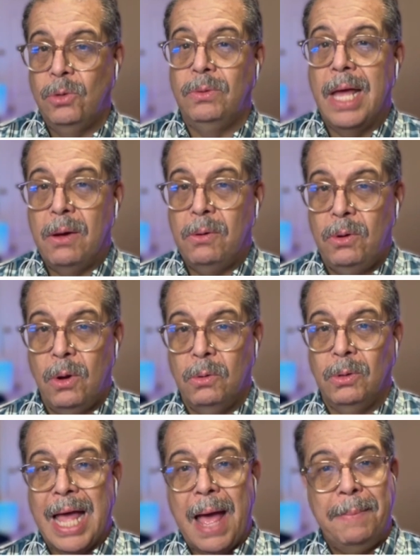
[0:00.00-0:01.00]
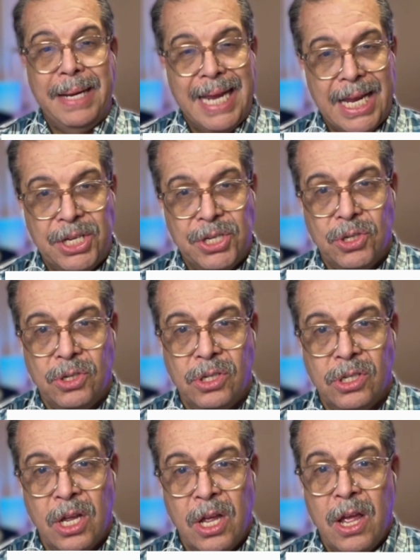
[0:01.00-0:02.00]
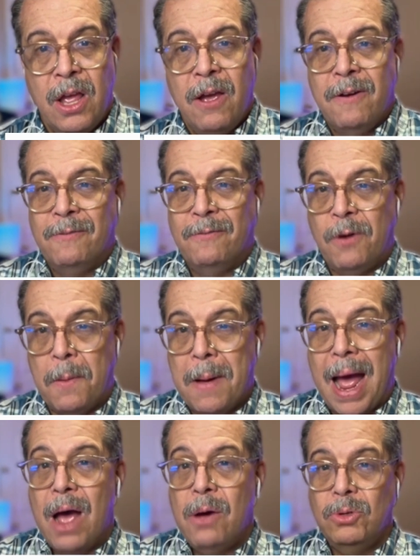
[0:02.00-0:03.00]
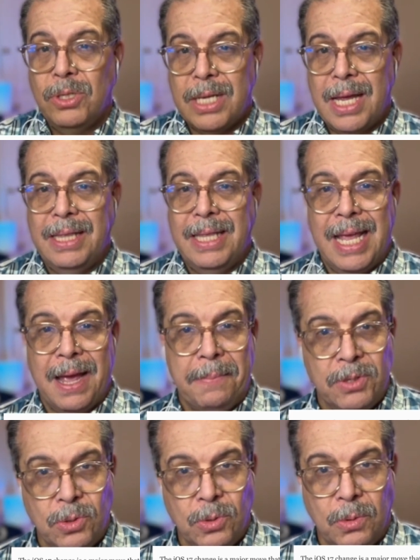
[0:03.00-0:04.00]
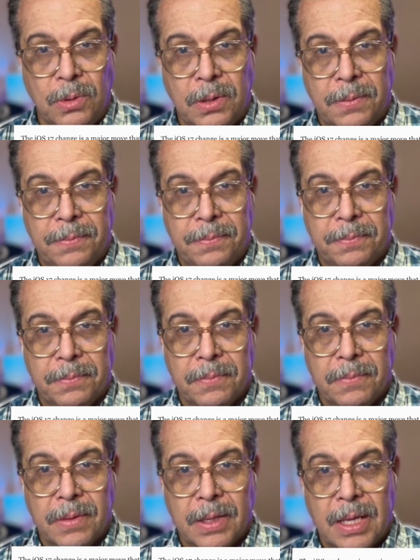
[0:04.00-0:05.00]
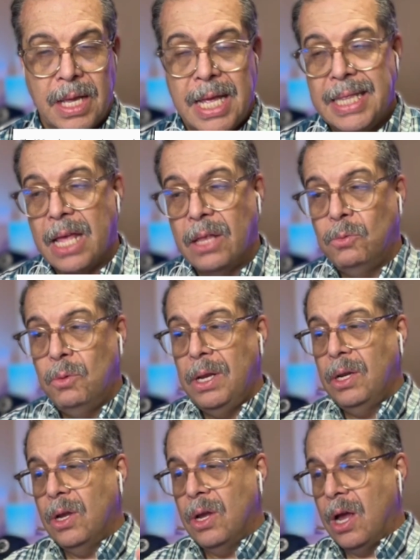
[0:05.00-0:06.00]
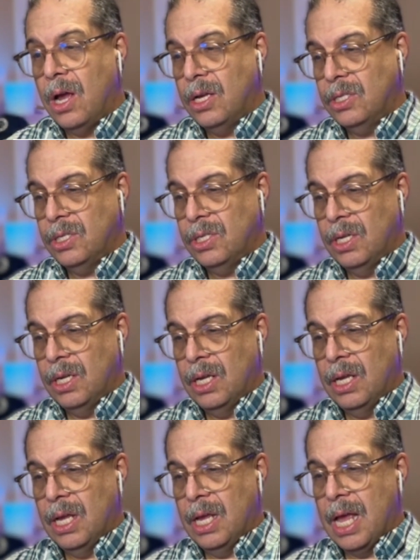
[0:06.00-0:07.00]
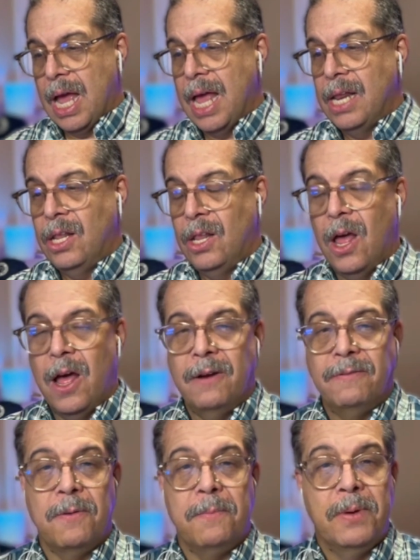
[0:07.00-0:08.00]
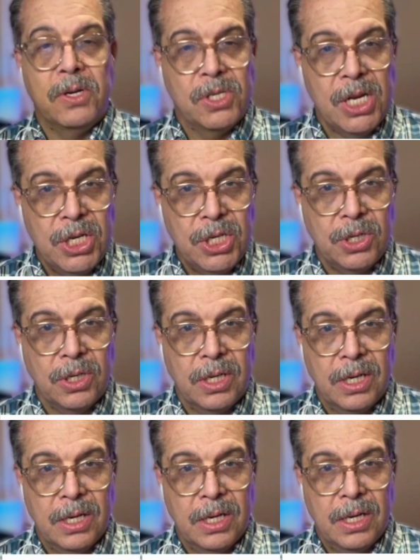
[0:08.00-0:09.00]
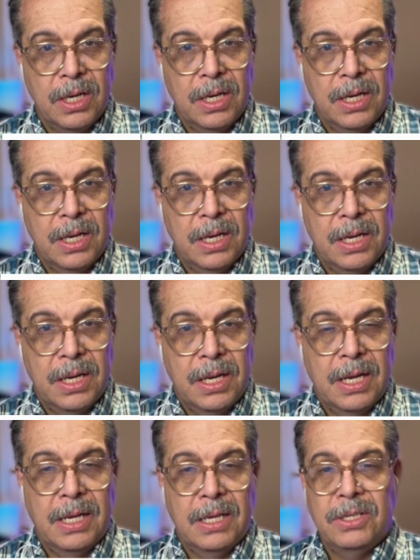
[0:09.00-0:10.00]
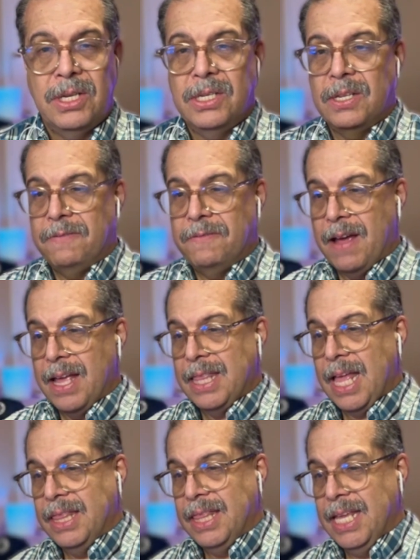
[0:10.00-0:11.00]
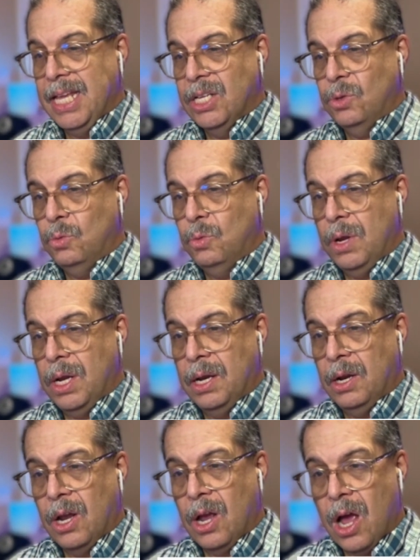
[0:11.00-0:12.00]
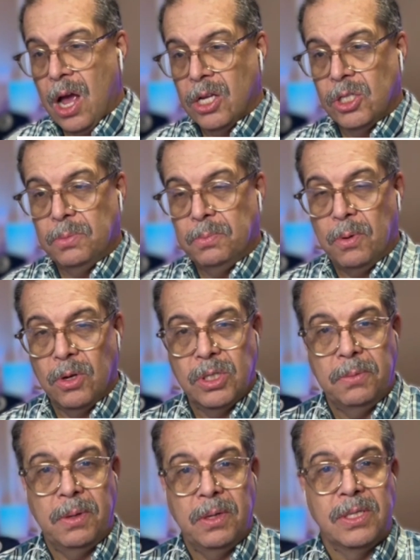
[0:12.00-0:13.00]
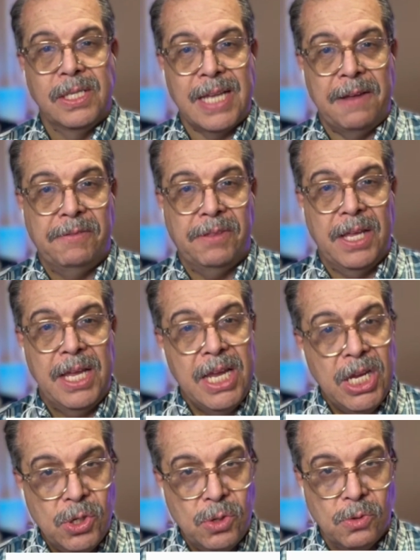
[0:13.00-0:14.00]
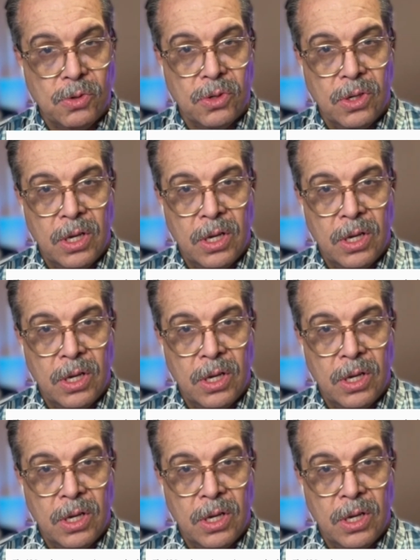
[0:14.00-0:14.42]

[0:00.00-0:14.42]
to download applications from outside the App Store. That will cause a lot of conversation, since the fact that these will cause possible safety issues